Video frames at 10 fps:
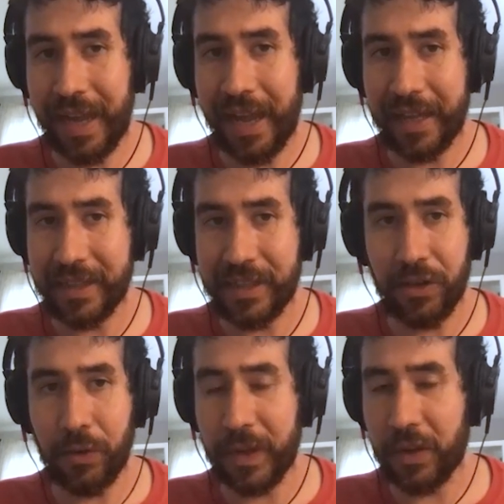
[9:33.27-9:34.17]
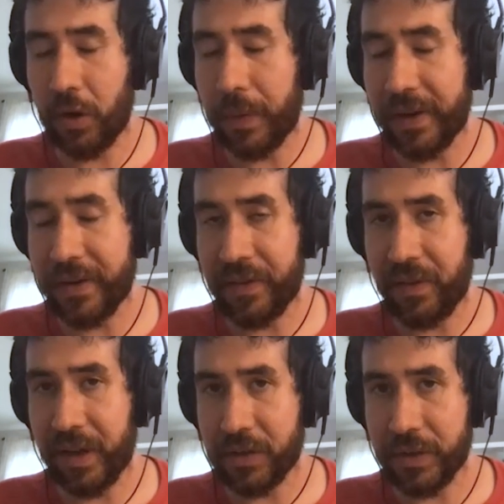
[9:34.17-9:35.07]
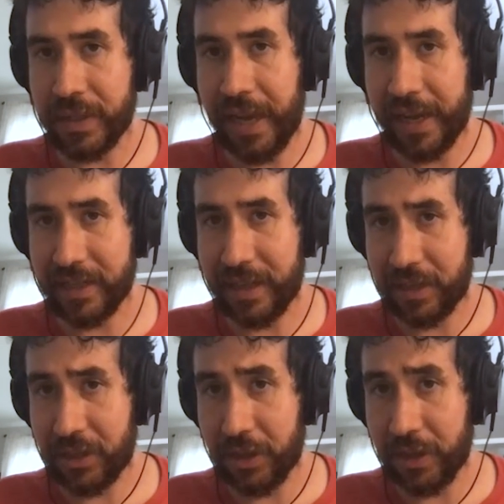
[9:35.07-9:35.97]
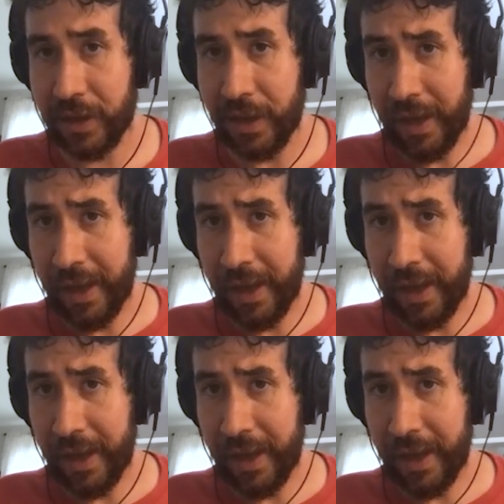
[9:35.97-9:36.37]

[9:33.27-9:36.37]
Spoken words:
and still be nowhere near the luxury tax next year